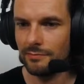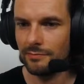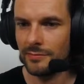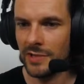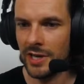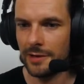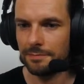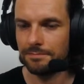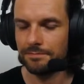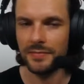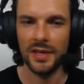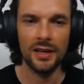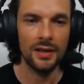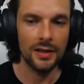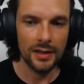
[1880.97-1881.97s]
yeah,
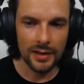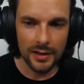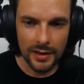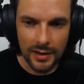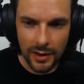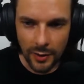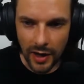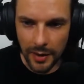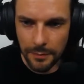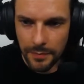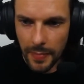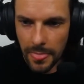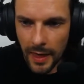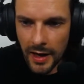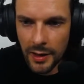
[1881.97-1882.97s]
okay.
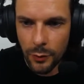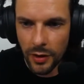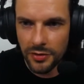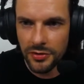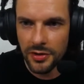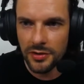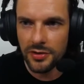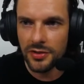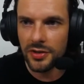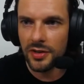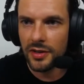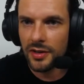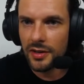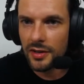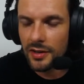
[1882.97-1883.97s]
Any questions
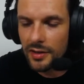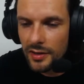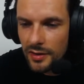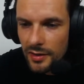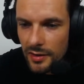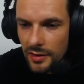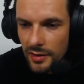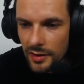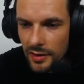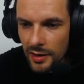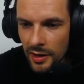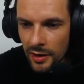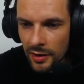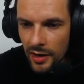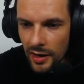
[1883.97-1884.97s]

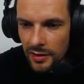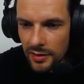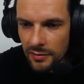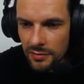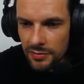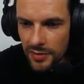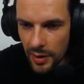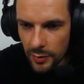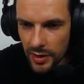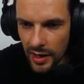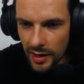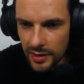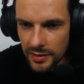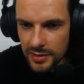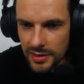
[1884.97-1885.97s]
here at the very
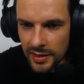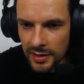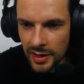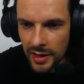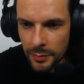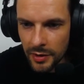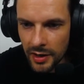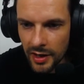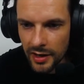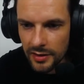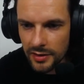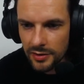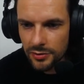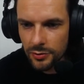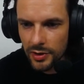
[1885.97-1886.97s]
end, and then I'm gonna end
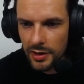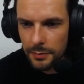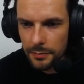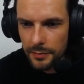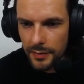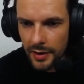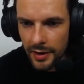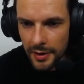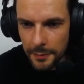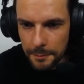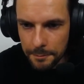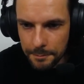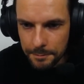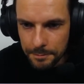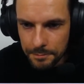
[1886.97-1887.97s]
the stream.
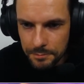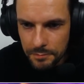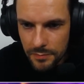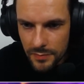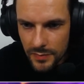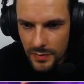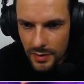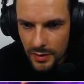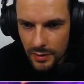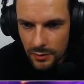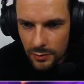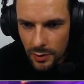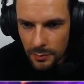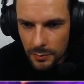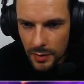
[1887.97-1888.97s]

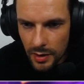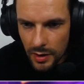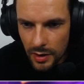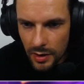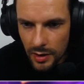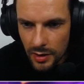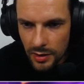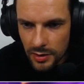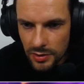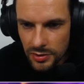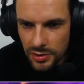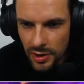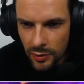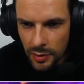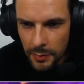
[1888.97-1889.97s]
From
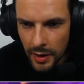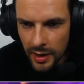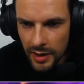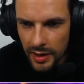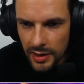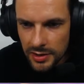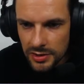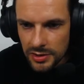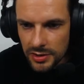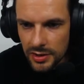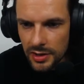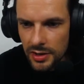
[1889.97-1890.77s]
Jeremiah's.